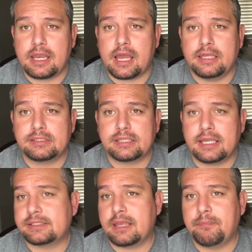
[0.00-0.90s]
nice
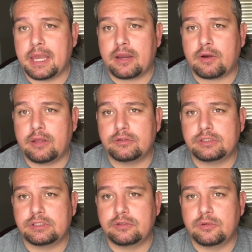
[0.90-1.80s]
as a background
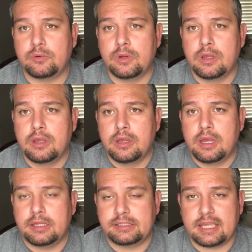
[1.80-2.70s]
to
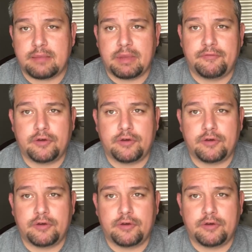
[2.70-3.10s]
uh, take my